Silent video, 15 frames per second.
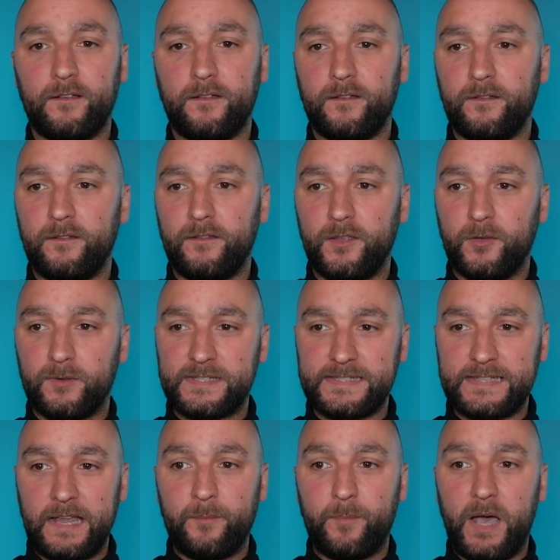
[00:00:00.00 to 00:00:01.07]
you will
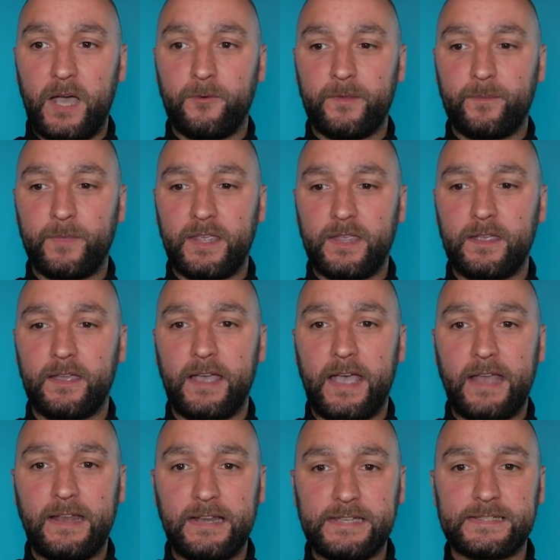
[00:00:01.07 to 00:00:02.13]
stand by with me
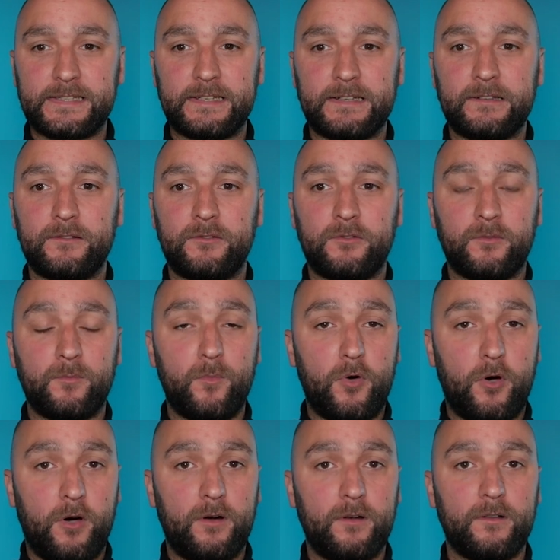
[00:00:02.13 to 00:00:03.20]
and listen to
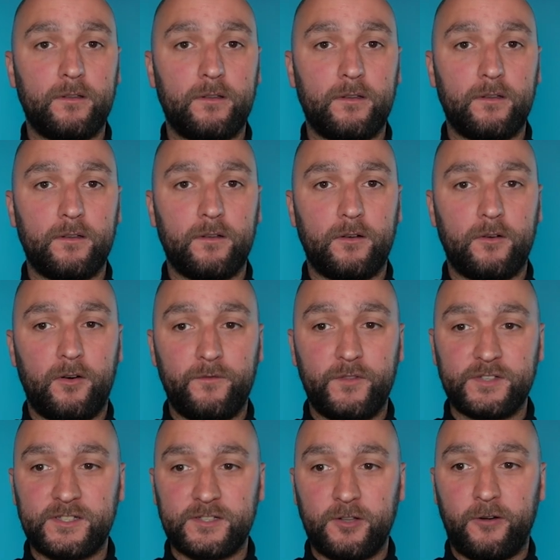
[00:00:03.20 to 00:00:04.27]
more of the
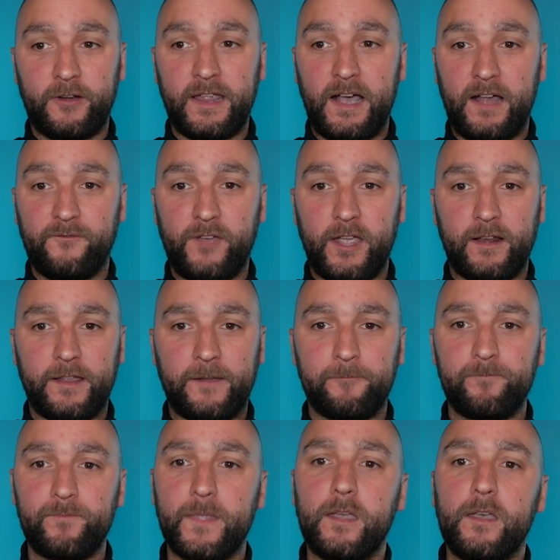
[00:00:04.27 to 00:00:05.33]
story unveiling.
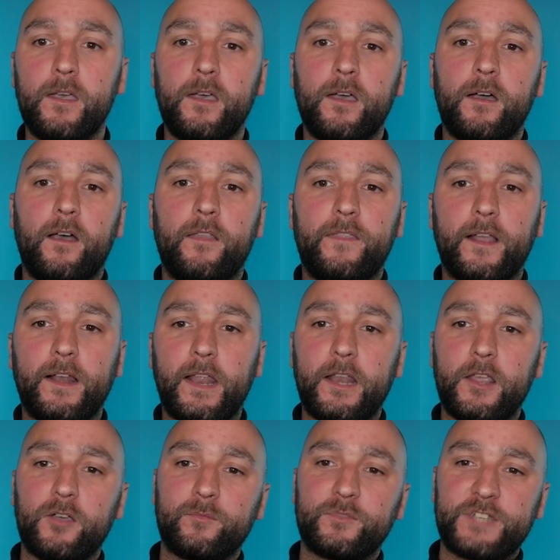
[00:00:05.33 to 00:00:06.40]
The
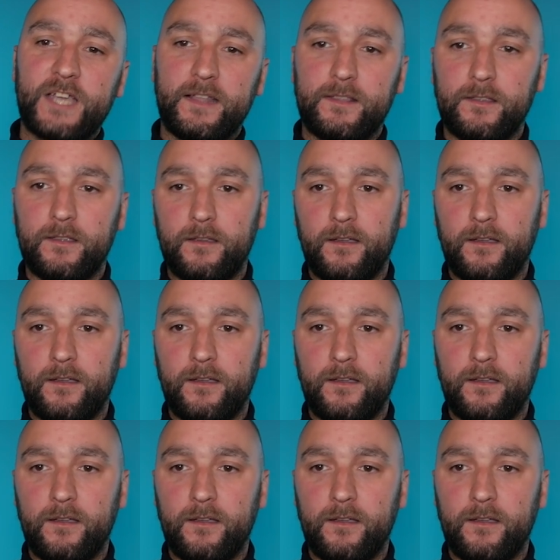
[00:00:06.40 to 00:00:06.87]
Lilium Jet, a